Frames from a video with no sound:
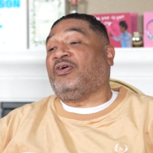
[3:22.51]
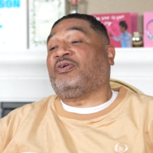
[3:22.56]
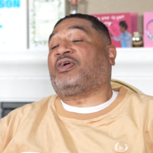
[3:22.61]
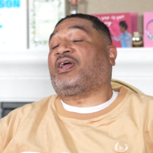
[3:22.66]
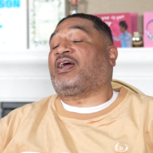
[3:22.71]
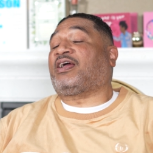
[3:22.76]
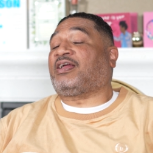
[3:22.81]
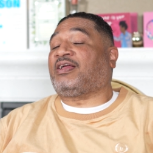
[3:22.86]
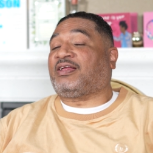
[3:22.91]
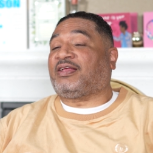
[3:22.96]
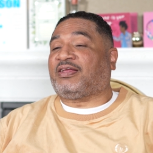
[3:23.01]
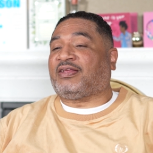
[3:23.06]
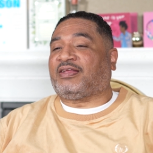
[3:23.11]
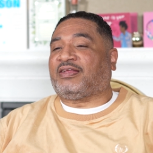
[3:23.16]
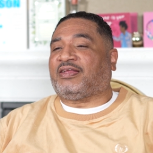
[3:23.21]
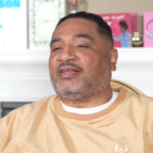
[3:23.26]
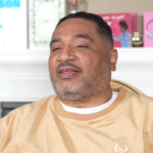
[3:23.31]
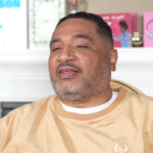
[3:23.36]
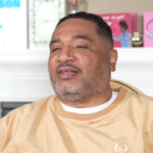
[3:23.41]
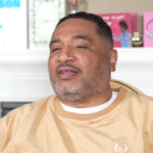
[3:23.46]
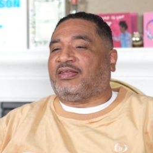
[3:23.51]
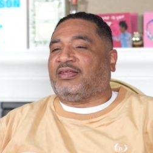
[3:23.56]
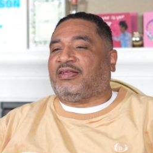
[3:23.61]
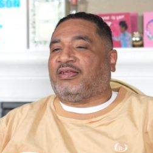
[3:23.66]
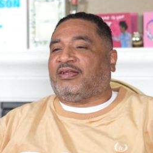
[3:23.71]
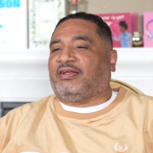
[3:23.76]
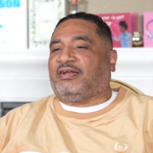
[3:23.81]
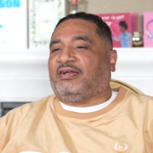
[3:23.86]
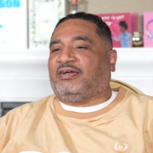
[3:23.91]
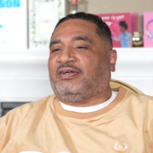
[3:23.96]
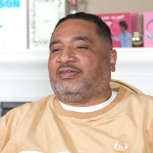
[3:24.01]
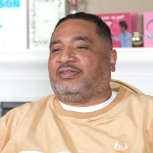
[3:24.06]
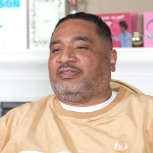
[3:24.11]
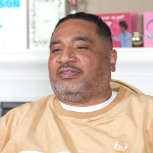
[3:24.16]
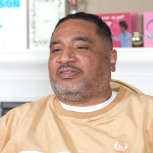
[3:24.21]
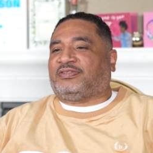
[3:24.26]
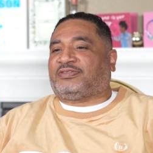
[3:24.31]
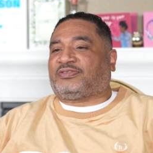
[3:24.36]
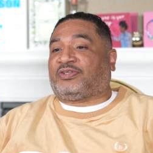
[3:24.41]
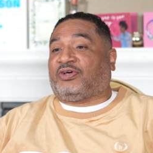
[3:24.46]
Okay.
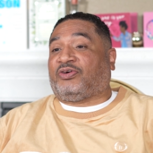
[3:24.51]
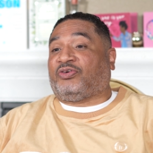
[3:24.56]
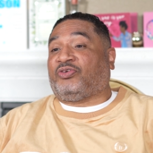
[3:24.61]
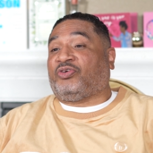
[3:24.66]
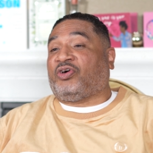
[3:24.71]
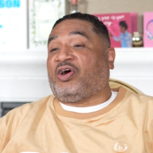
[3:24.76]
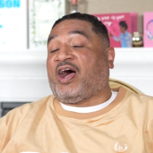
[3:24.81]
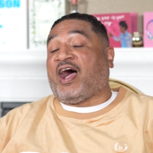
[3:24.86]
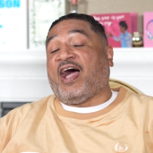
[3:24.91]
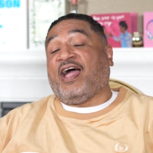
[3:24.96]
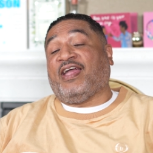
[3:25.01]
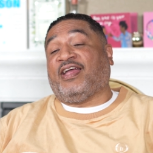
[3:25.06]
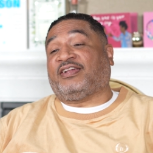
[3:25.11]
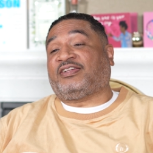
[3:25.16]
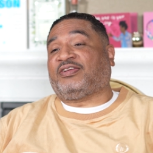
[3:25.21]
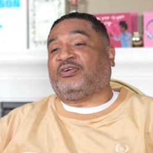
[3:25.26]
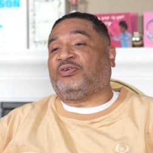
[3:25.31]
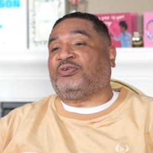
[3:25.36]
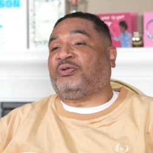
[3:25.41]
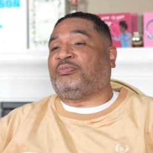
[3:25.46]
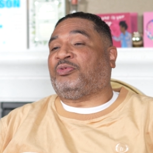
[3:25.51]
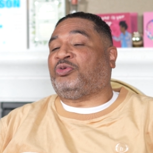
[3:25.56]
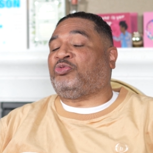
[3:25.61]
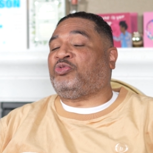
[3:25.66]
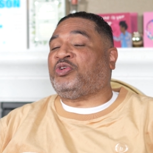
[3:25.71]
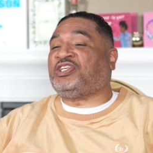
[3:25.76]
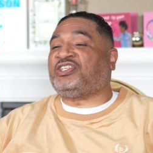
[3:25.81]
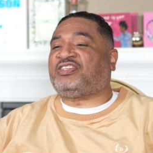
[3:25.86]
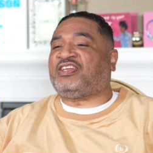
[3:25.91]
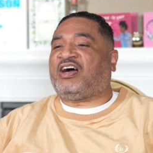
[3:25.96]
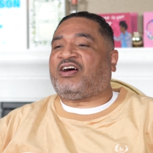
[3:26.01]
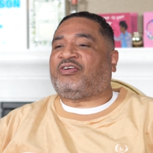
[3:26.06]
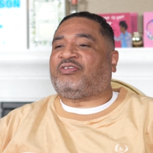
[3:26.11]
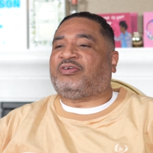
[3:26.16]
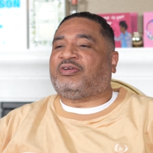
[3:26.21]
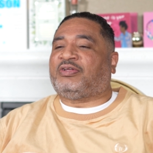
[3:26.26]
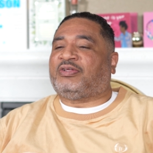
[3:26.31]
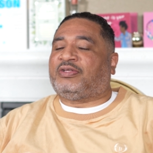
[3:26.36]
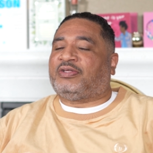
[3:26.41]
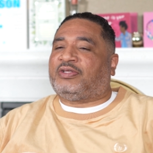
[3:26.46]
So I had told him and reached out
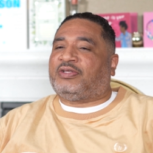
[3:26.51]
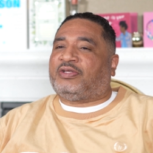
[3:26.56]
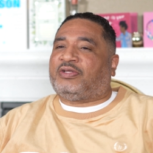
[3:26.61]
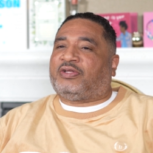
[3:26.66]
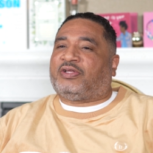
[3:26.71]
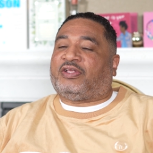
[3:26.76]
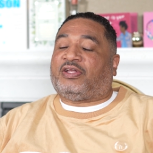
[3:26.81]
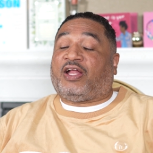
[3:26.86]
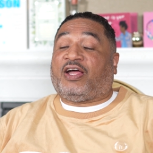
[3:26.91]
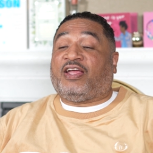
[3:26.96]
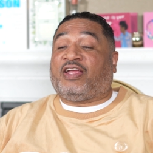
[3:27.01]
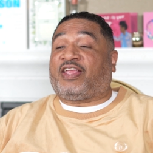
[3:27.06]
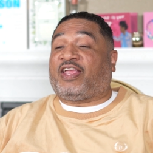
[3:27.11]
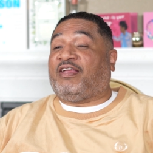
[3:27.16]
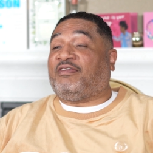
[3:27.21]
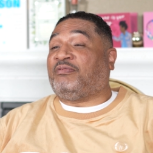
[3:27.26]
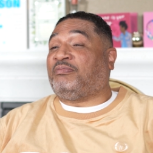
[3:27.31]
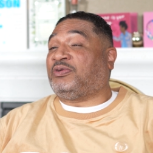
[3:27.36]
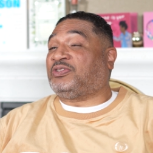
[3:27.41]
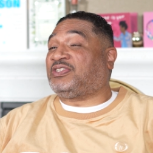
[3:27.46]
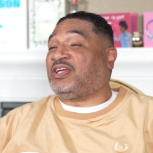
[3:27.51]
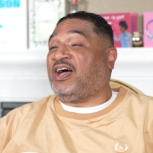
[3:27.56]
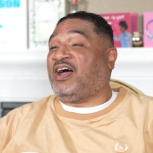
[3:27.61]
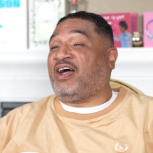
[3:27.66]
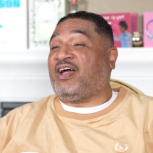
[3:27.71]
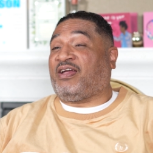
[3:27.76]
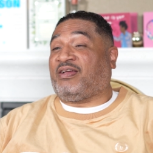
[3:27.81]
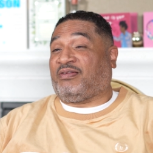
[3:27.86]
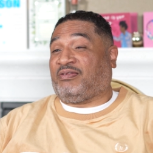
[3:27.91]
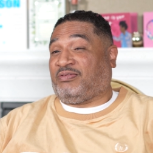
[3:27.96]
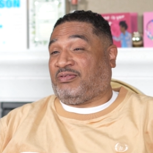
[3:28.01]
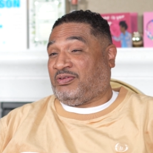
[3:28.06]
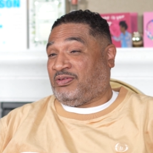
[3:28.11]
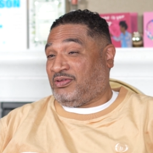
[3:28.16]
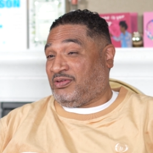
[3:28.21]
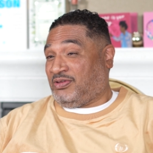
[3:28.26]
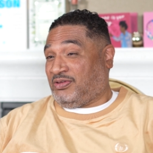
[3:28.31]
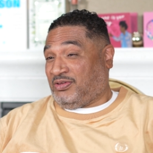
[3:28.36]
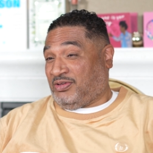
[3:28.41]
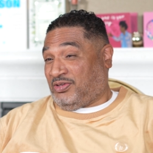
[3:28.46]
and I gave them a time
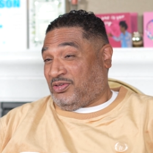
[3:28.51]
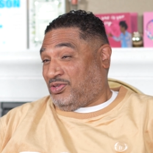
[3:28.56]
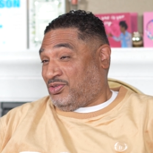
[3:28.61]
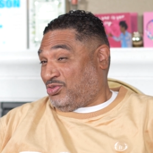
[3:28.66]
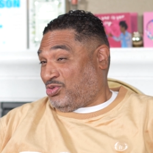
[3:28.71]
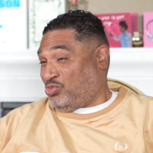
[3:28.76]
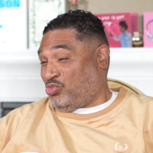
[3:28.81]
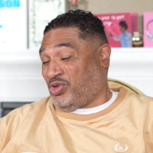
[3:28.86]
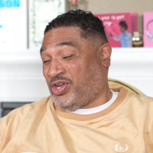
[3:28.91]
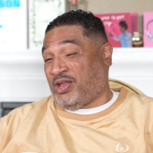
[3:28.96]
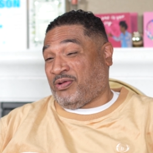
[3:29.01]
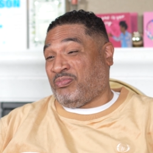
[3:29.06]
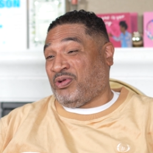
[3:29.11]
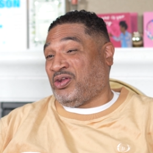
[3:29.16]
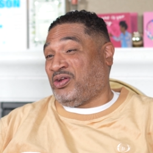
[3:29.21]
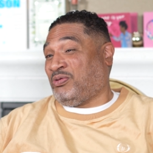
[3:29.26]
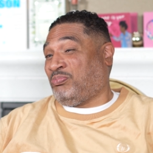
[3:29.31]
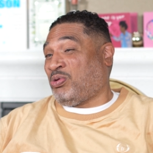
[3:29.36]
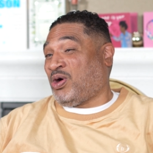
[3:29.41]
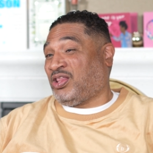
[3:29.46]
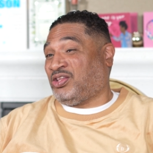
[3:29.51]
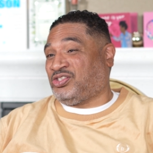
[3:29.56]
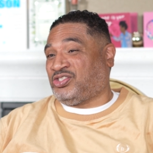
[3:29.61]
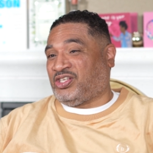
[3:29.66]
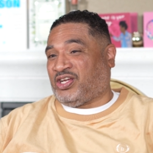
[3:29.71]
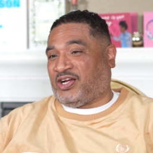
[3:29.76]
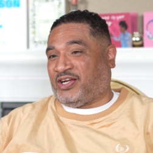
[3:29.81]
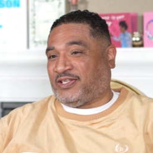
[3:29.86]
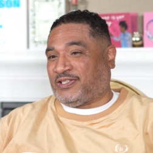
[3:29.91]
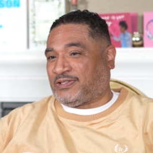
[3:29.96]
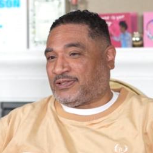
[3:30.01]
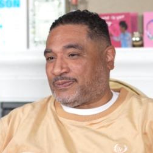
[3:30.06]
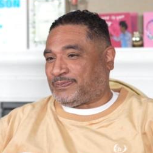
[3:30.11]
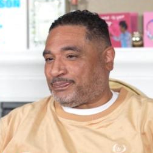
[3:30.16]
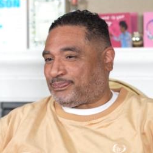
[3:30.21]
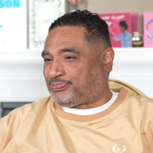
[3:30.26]
to when they better apologize.